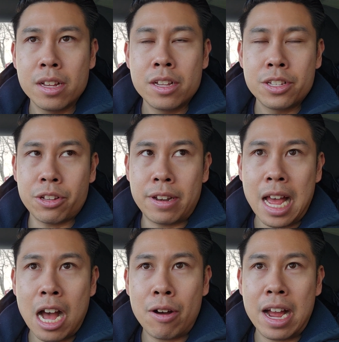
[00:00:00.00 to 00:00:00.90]
So
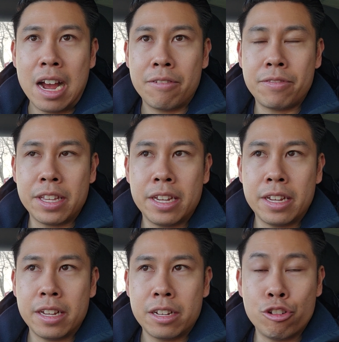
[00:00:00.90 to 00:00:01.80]
now I have
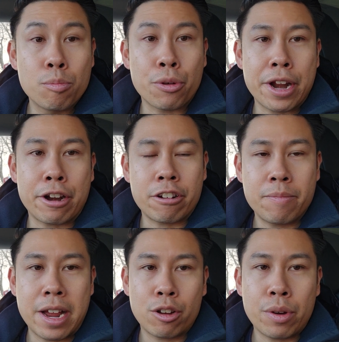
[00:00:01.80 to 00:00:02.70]
the numerator of
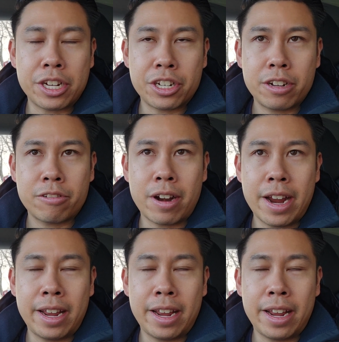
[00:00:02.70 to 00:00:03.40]
my equation, right?